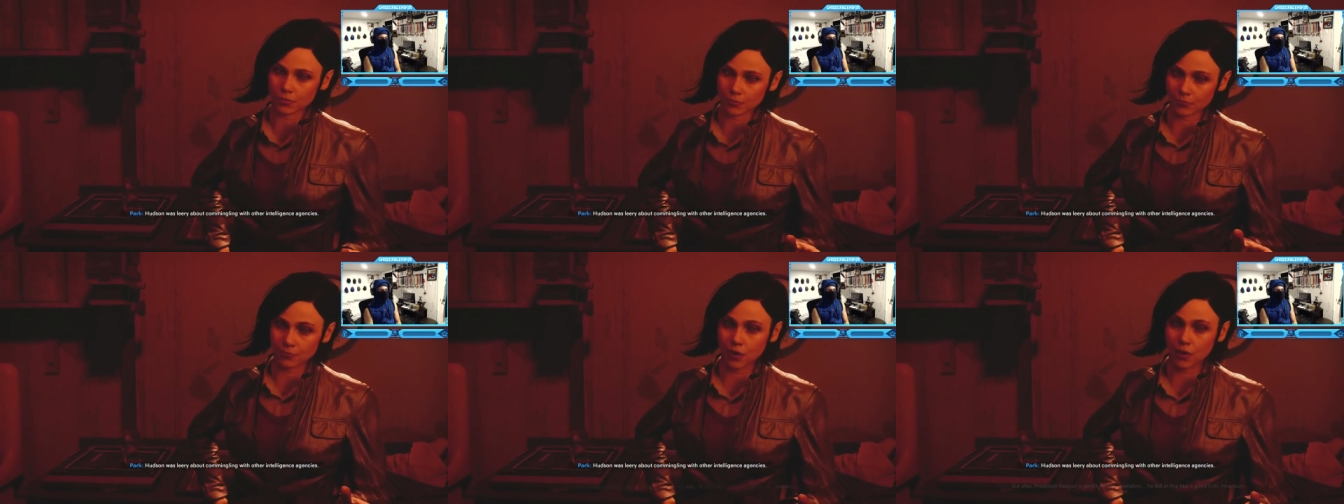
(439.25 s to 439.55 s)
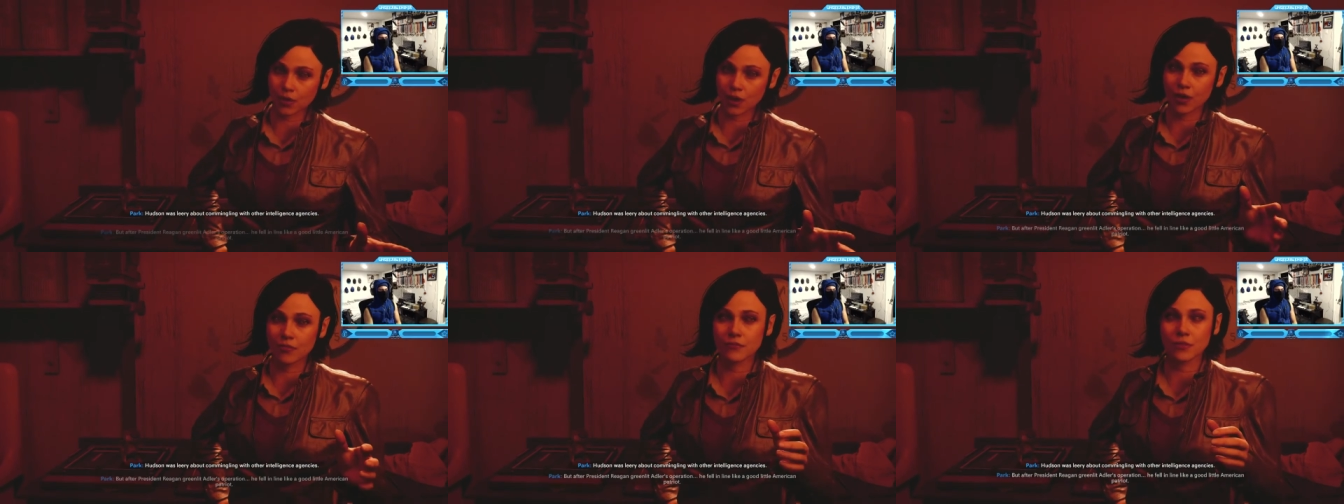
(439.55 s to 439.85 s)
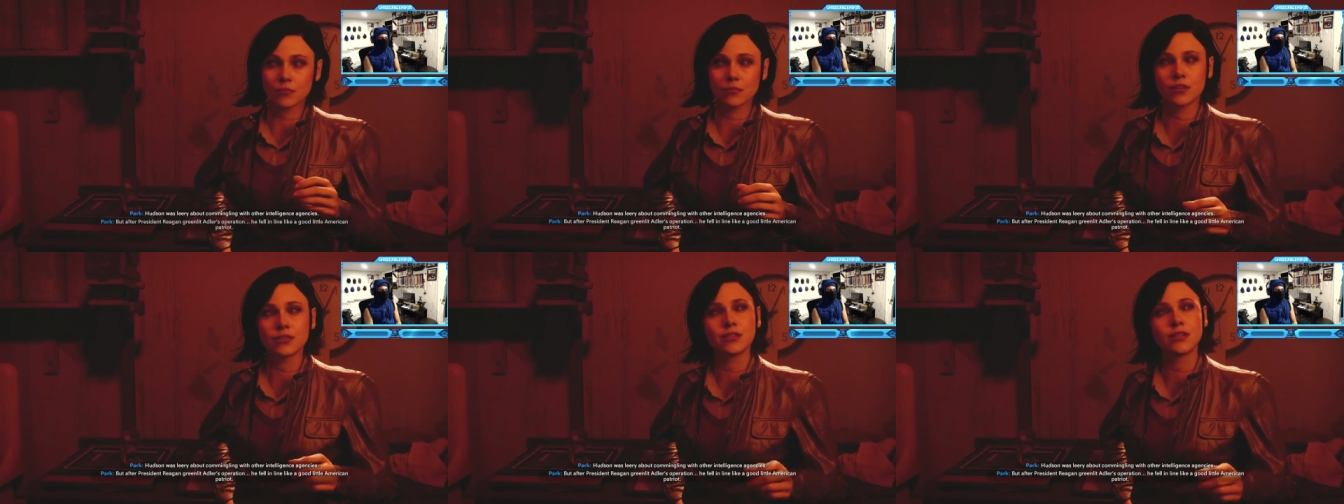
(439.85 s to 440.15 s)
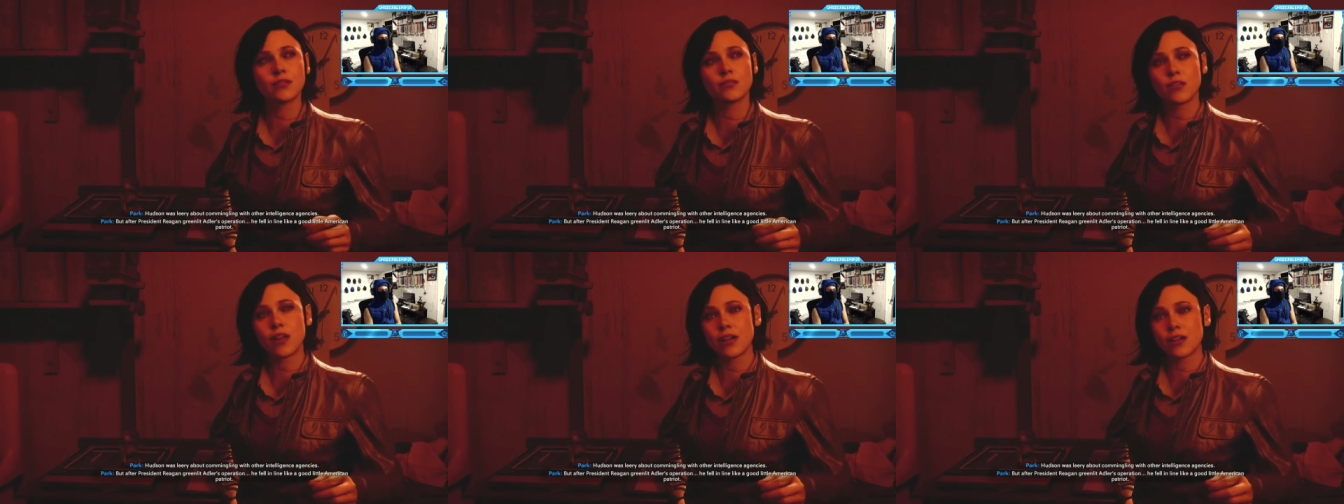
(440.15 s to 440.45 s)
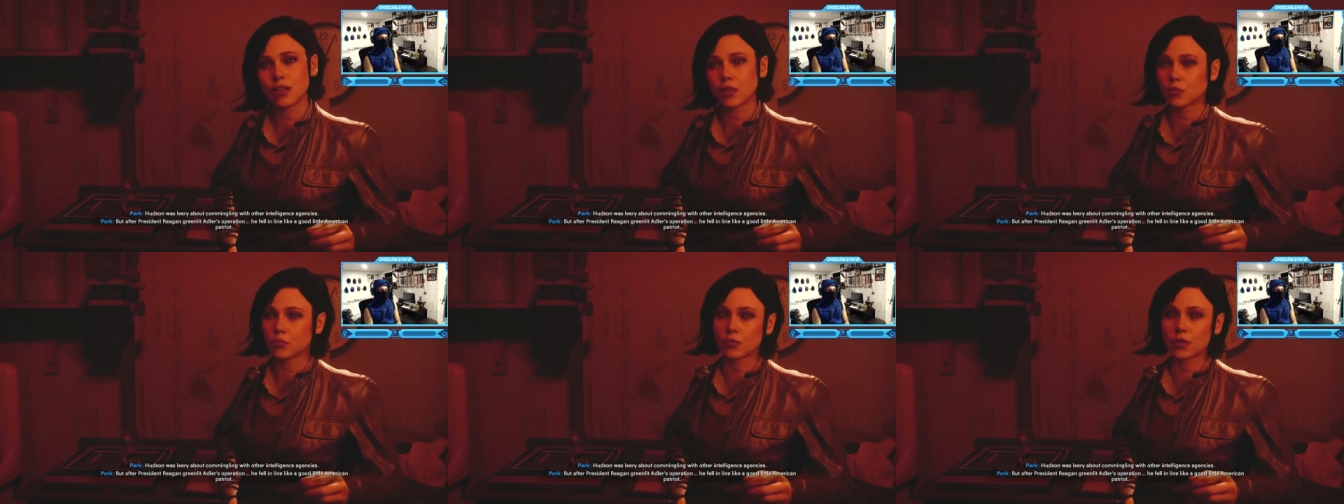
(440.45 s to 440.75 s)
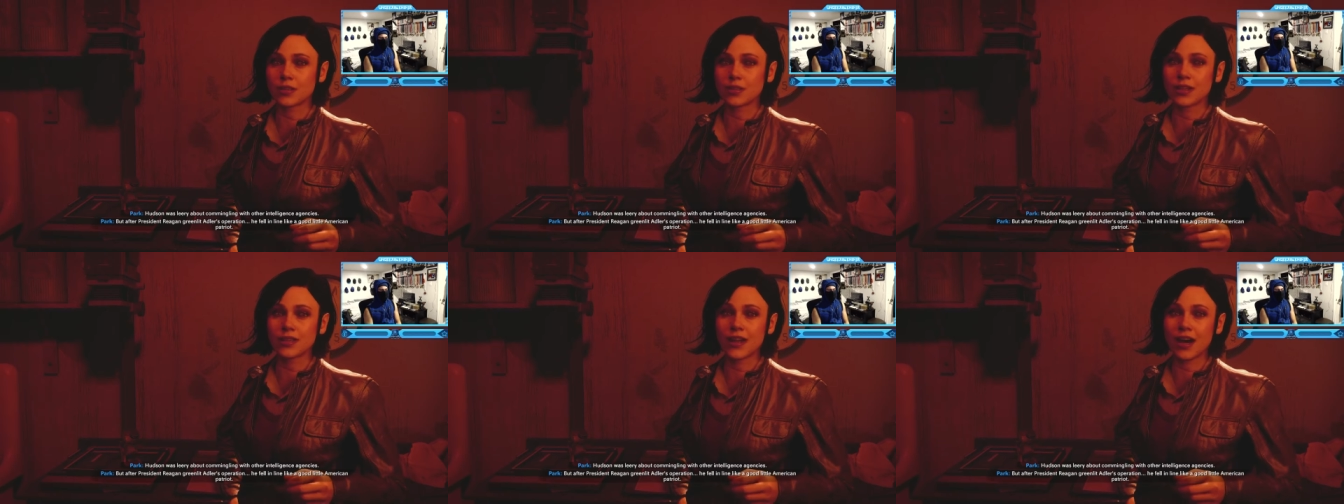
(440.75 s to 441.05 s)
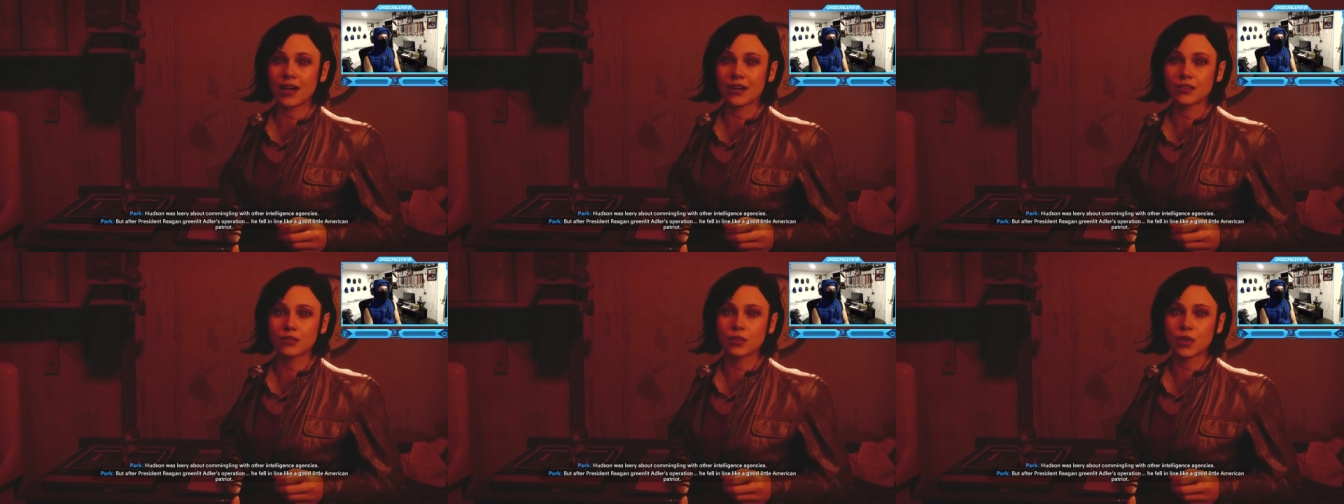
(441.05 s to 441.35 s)
But after President Reagan greenlit
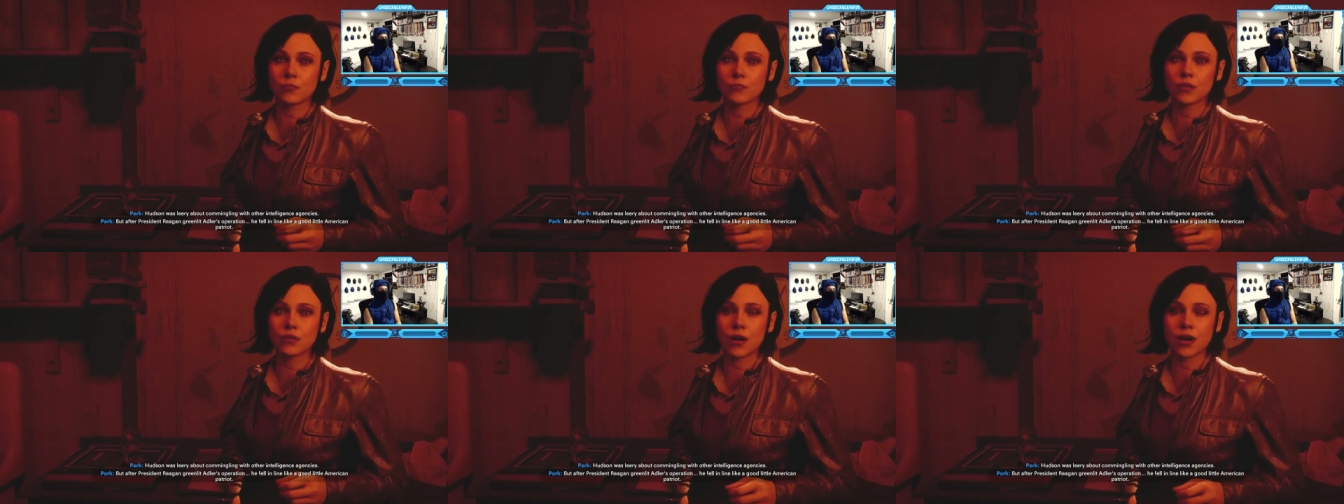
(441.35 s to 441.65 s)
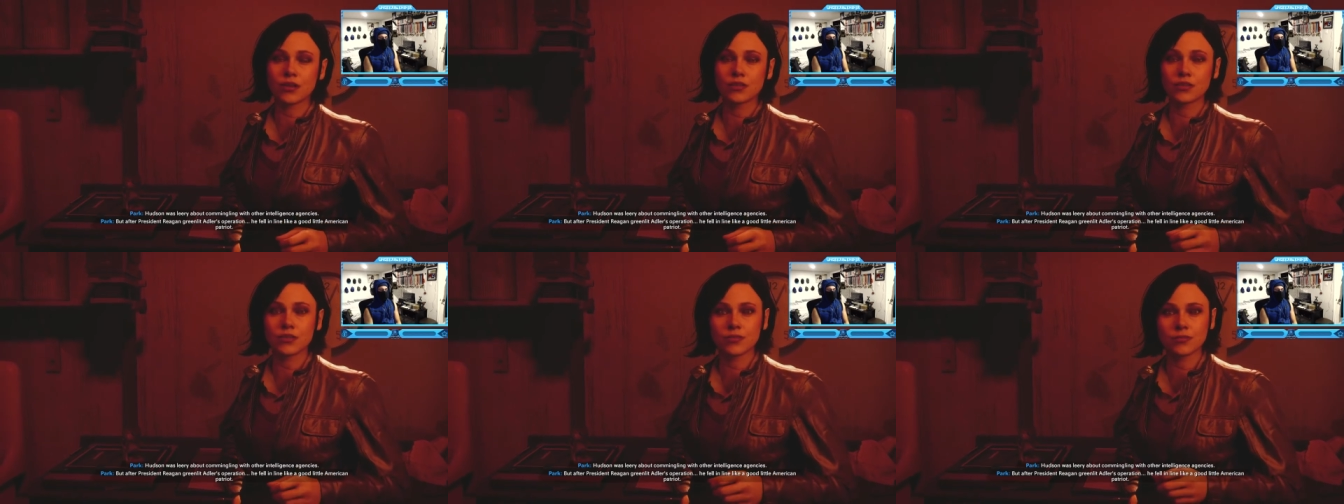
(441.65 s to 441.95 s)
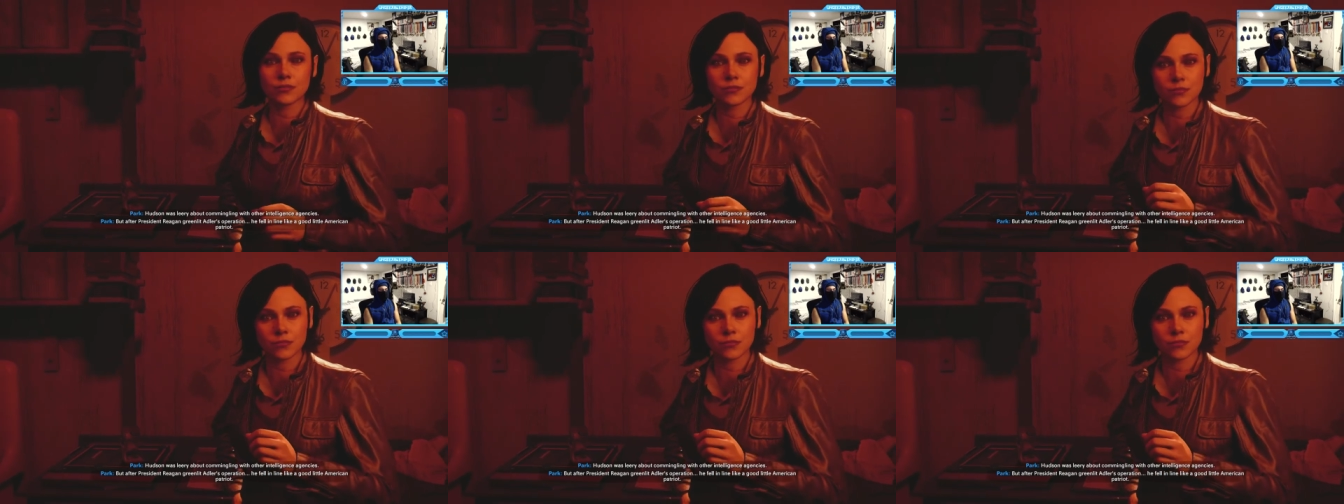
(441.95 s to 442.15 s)
Adler's operation,